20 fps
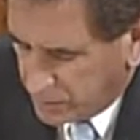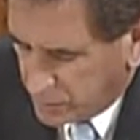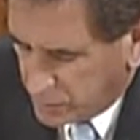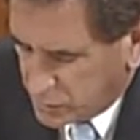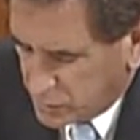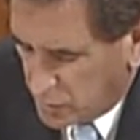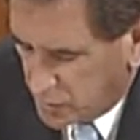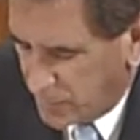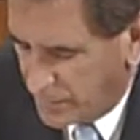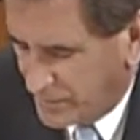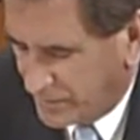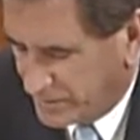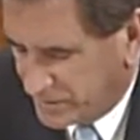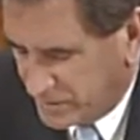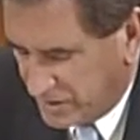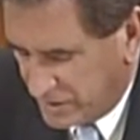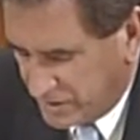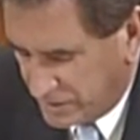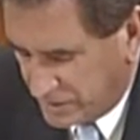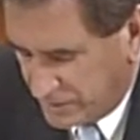We're talking about
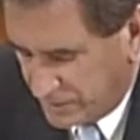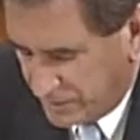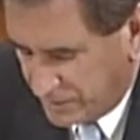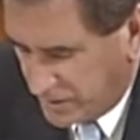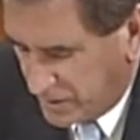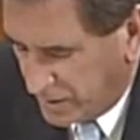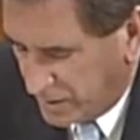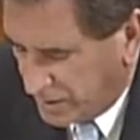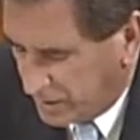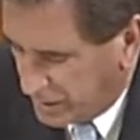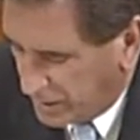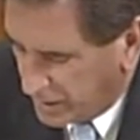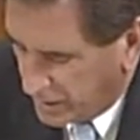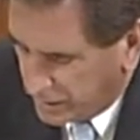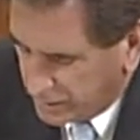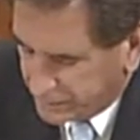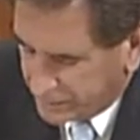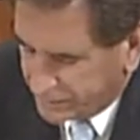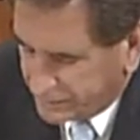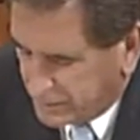sensitive
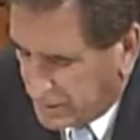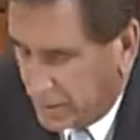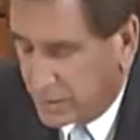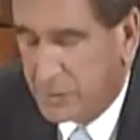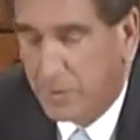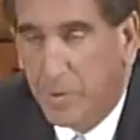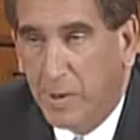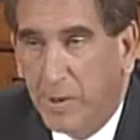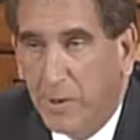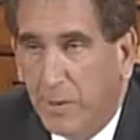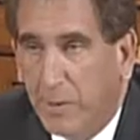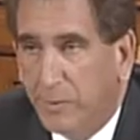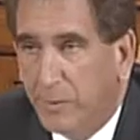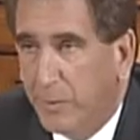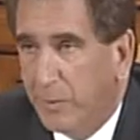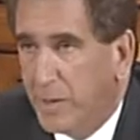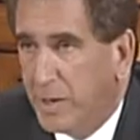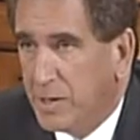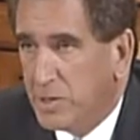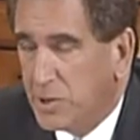taxpayer
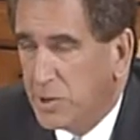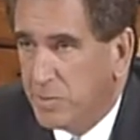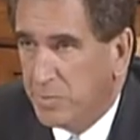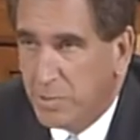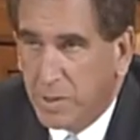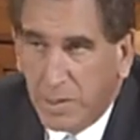information,